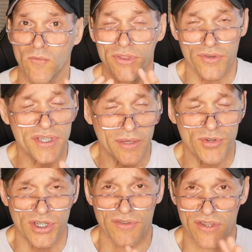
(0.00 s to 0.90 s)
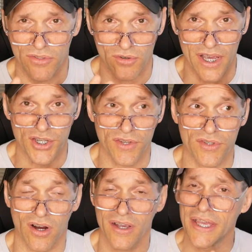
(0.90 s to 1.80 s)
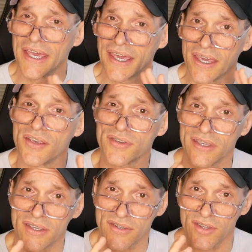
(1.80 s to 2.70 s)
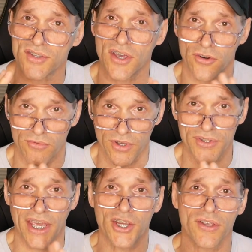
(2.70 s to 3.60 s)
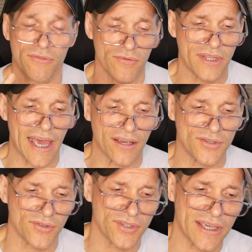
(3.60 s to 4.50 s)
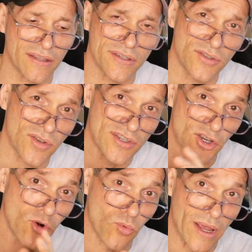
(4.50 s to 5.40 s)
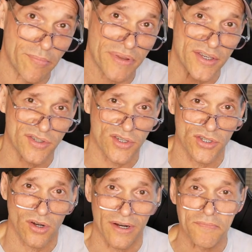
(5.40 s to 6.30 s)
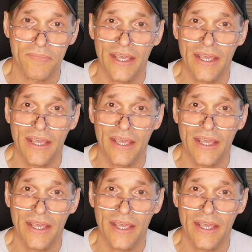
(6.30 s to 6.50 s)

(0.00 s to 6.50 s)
What those hip shifts and thorax shifts are is a subtle rotation through the axial skeleton. So it's a great place to start.